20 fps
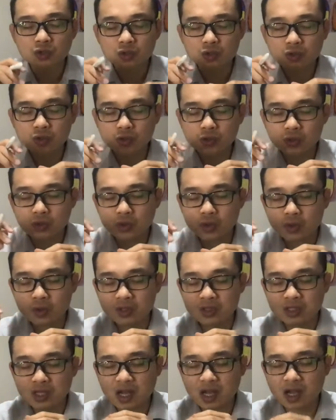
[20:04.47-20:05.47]
to your
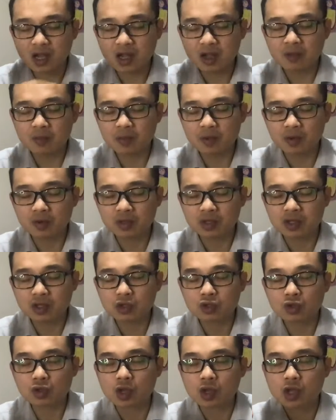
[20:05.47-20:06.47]
entire body
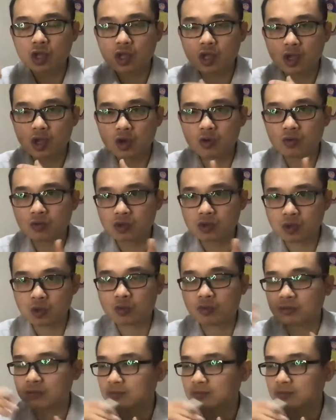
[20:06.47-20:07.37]
to heal you.